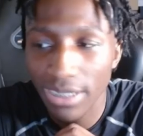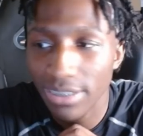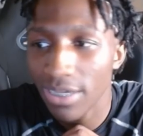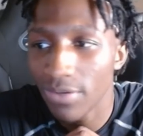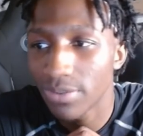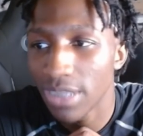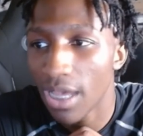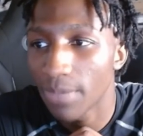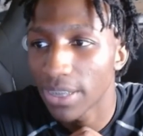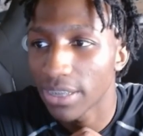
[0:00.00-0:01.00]
to tell
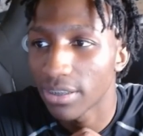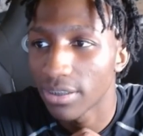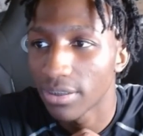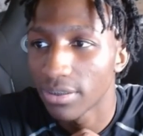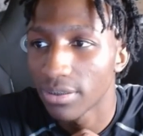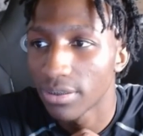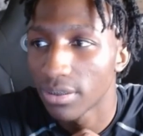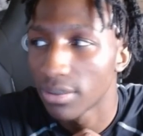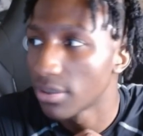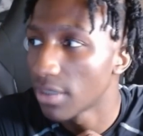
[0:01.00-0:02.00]
time, nigga.
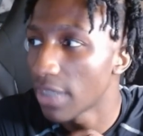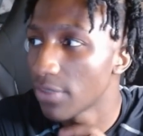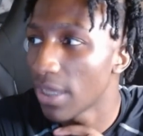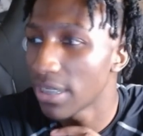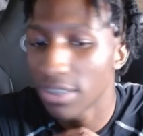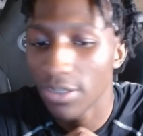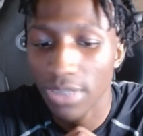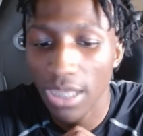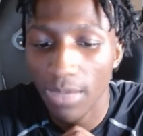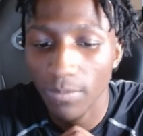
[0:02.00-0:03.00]
I know how to tell
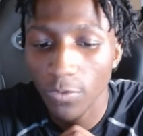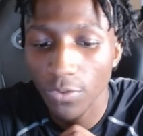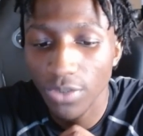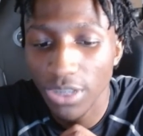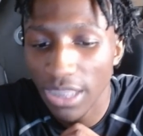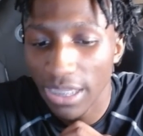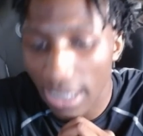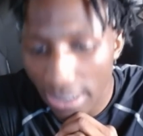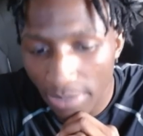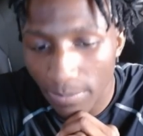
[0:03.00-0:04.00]
time. Who do she think I
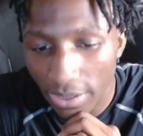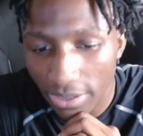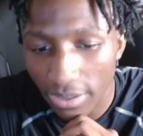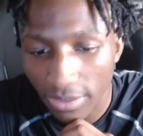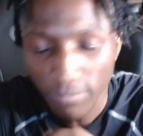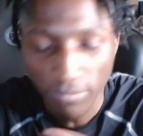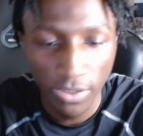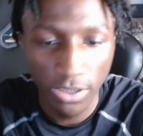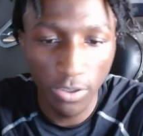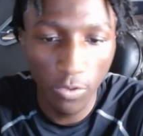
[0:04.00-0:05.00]
am, nigga?
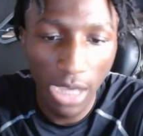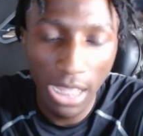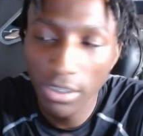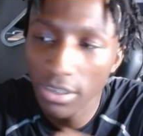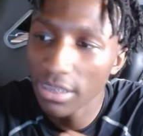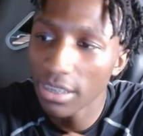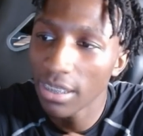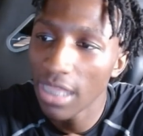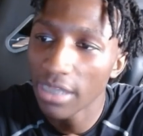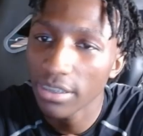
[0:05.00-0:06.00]
So I look at the
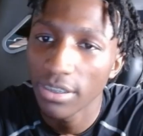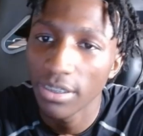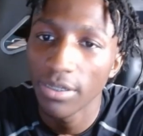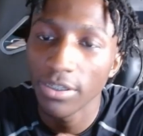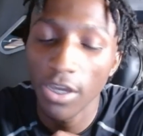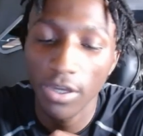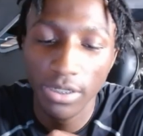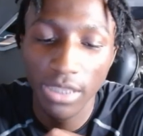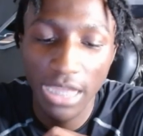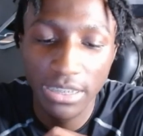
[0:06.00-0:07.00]
clock. Yo, the
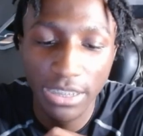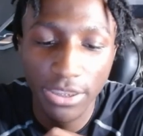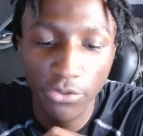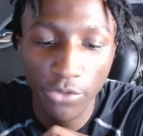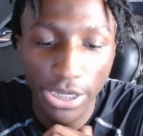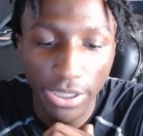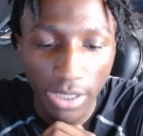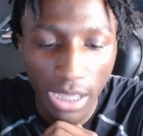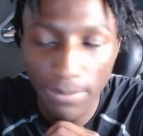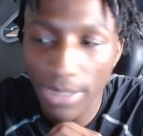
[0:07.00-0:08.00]
clock say 3.
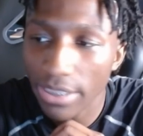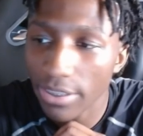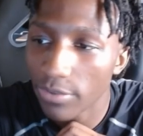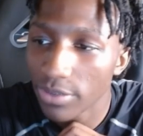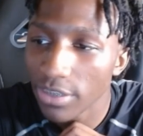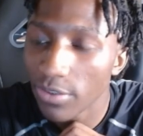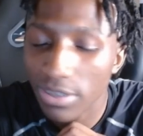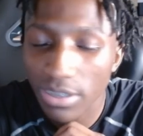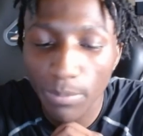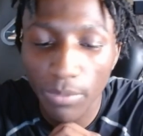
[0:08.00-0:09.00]
I'm like, yo, she go to
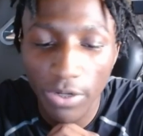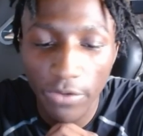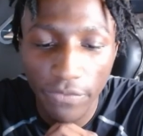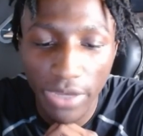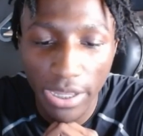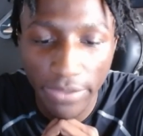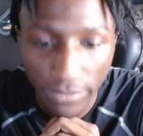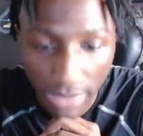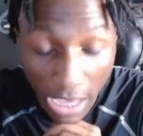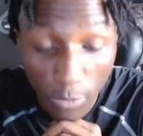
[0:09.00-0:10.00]
sleep around 5.
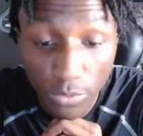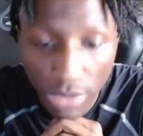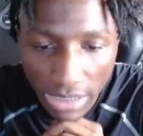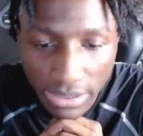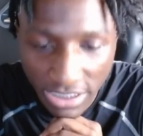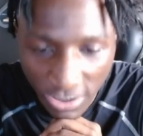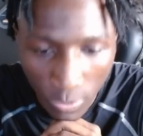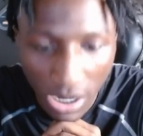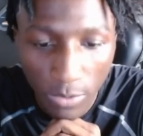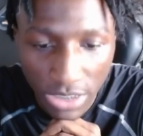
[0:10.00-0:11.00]
I will knock these 2
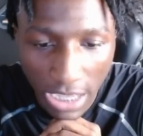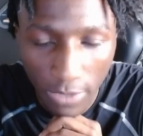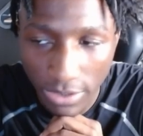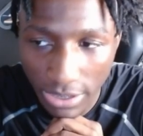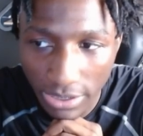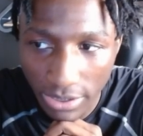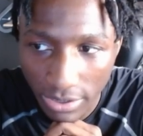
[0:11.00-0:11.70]
hours out, nigga.